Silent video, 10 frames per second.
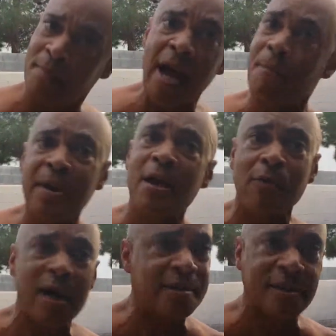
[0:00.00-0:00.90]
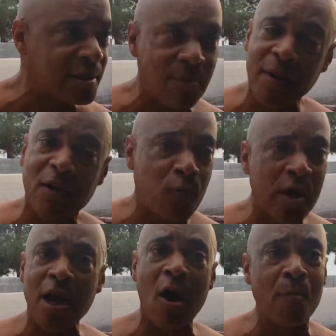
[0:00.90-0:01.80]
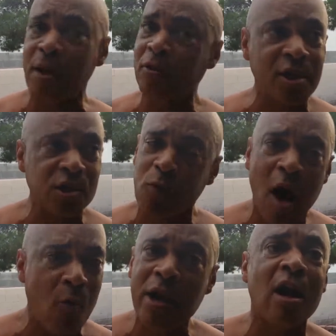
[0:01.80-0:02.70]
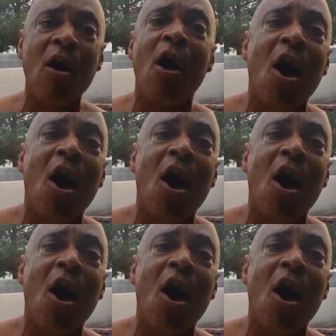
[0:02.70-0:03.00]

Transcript: may be racism, but if we don't build this wall, we going to